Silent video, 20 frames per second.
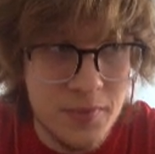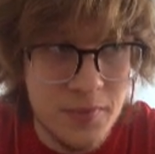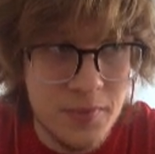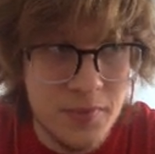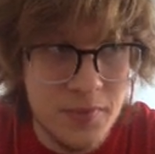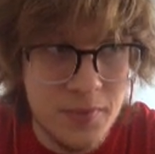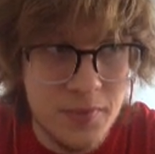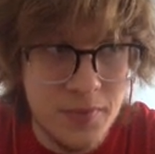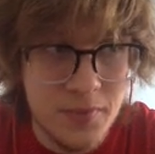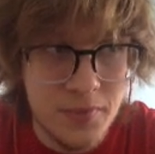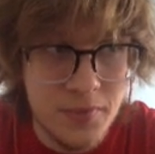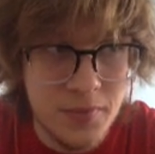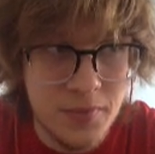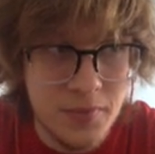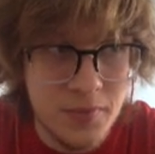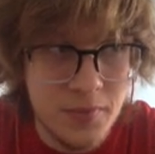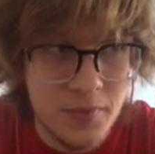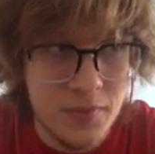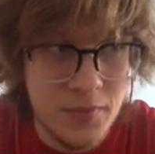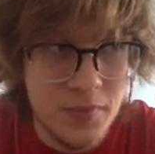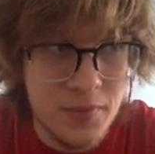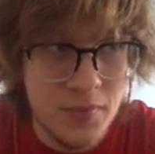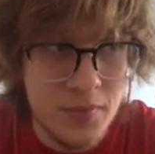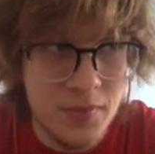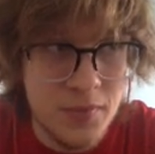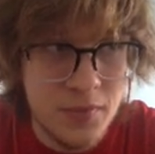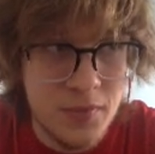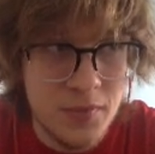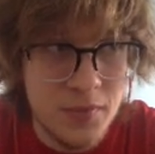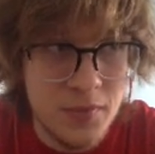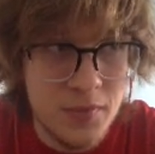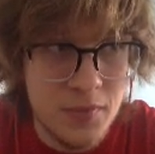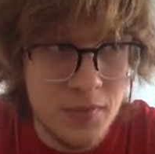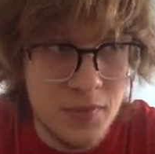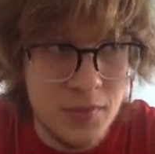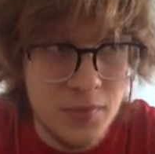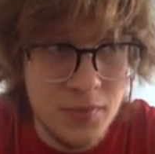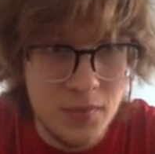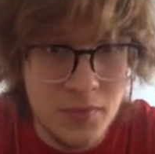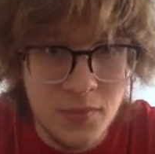
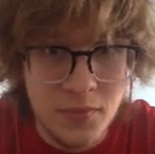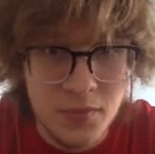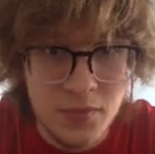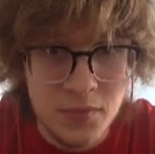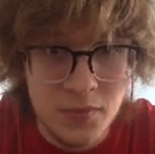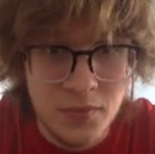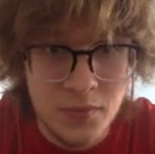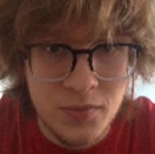Nothing is said.